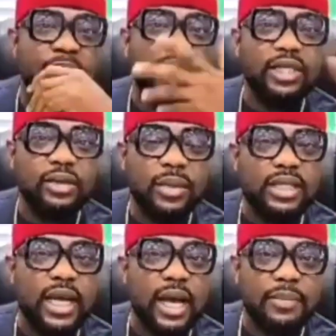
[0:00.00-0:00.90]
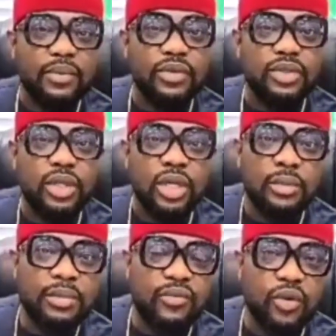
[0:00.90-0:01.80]
pre-election matter happens
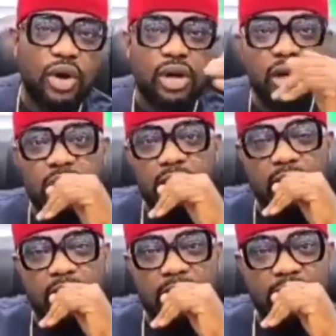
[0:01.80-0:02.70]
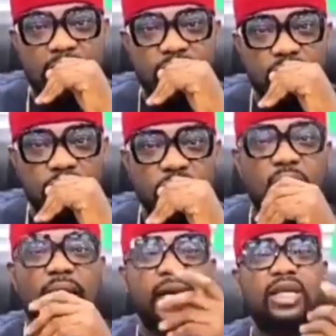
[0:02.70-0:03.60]
before election. So
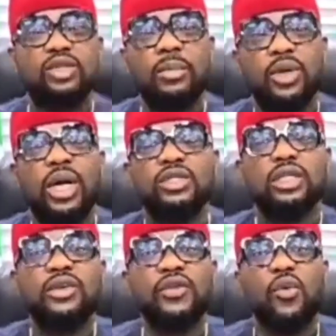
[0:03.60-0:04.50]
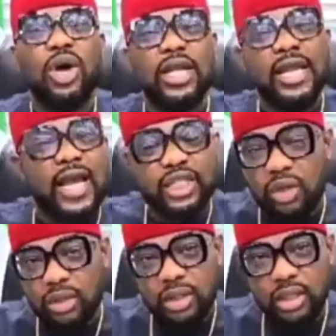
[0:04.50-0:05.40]
how can somebody who has not even won the
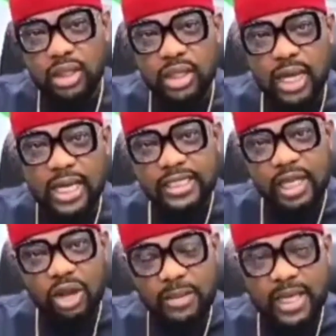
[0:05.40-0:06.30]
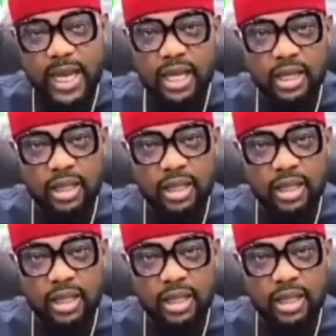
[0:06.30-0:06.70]
election as a lawmaker